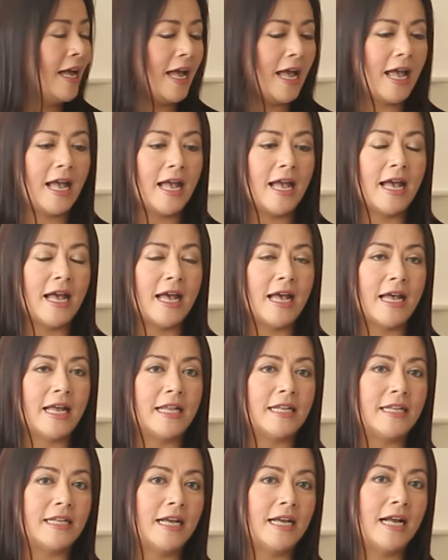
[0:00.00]

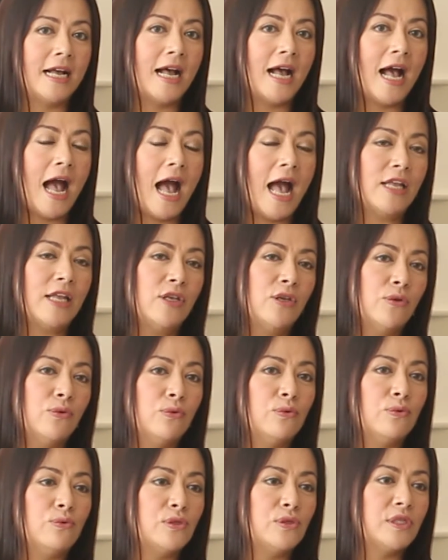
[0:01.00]
And I
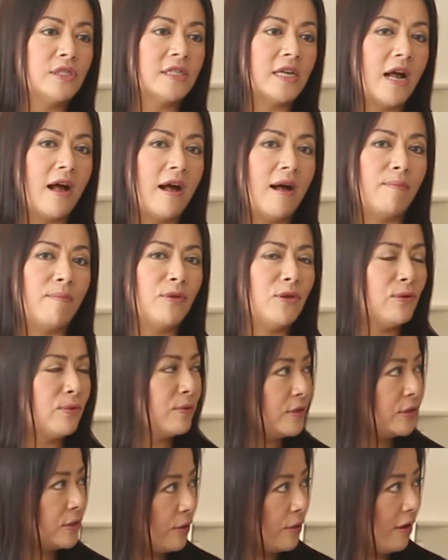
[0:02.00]
use, you know
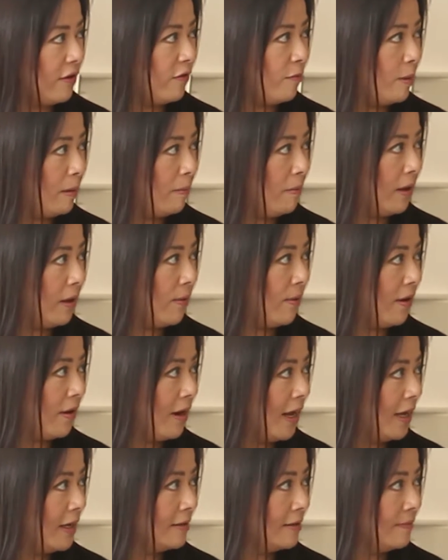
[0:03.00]
the story of Balbacua, right?